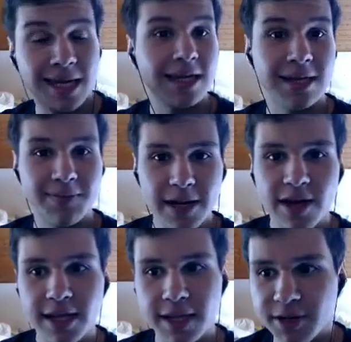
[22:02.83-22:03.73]
By the
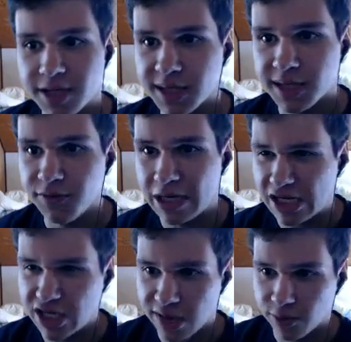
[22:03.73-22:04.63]
way, let me just give you a
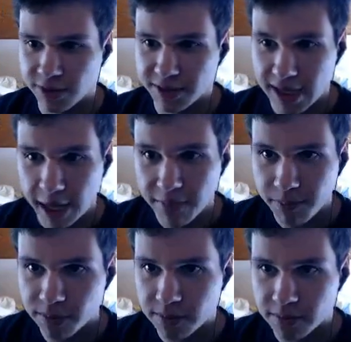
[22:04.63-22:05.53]
general
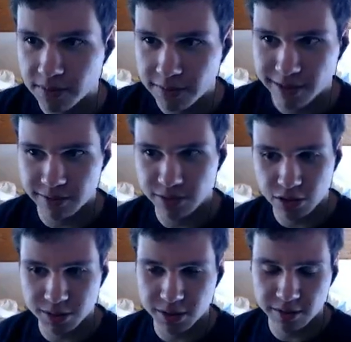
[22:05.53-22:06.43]
tip, like in
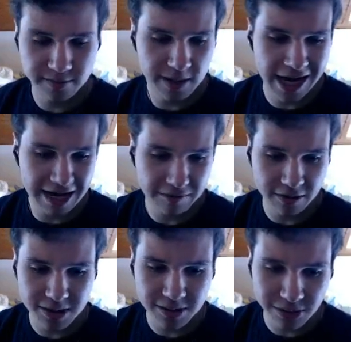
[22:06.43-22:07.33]
terms of life,
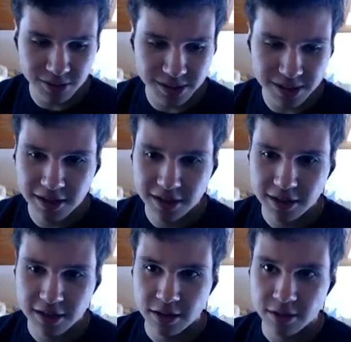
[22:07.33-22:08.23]
I suppose.
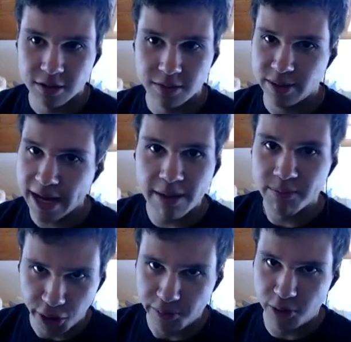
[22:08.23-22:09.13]
Play in
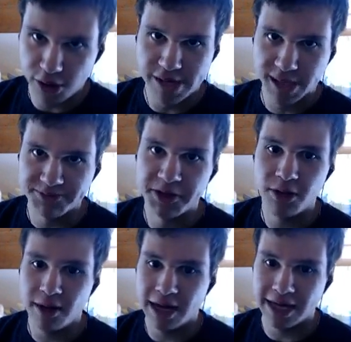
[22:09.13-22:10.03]
borderless
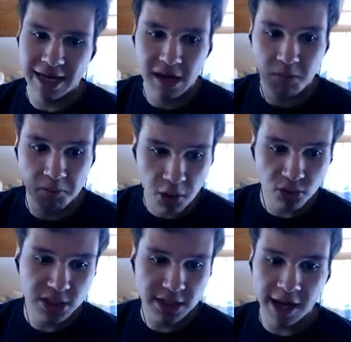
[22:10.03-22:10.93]
window. Like
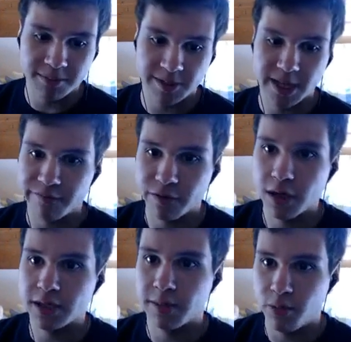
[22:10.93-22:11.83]
most games have
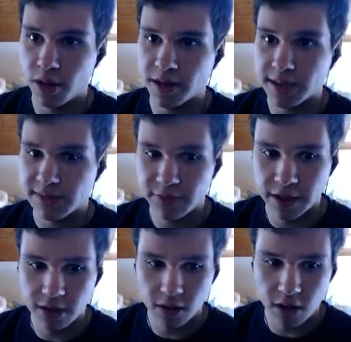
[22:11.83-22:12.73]
got a borderless
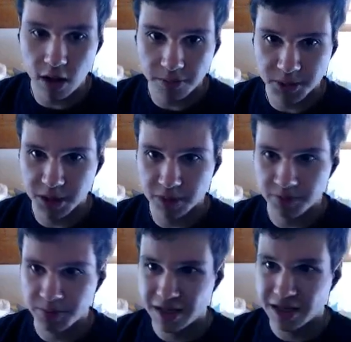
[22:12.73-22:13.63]
window option.
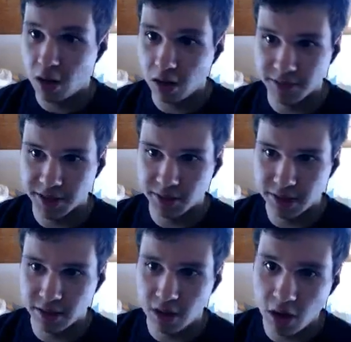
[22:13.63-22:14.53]
Always
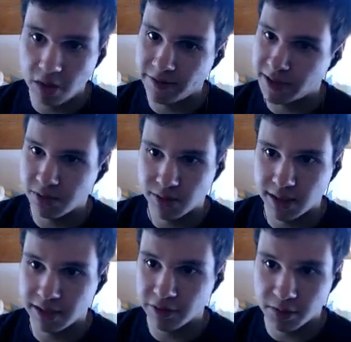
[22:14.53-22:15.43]
use it. Always use
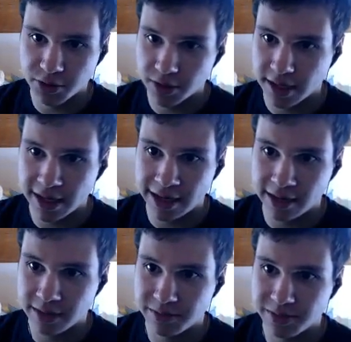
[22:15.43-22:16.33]
it. If your computer can
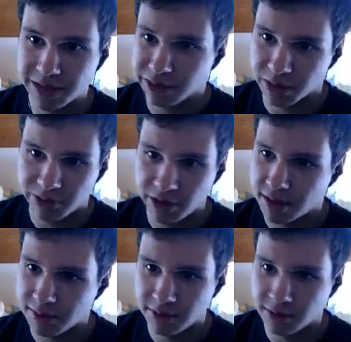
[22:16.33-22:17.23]
handle, it, just use
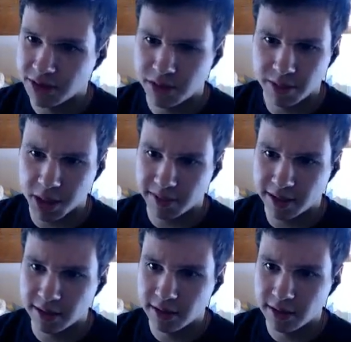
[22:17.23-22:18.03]
borderless window. It's so much better.